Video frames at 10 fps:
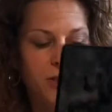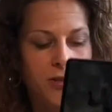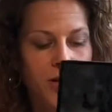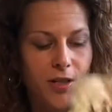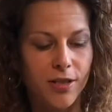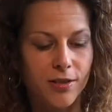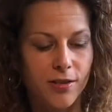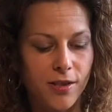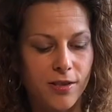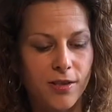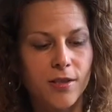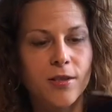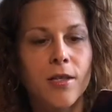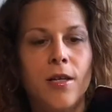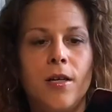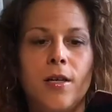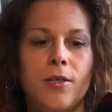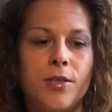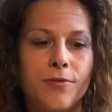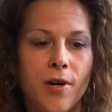this card is this is
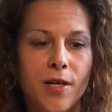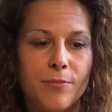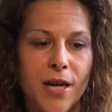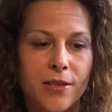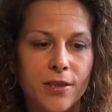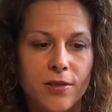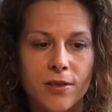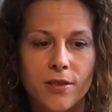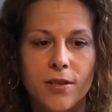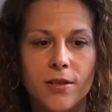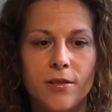Divine Masculine,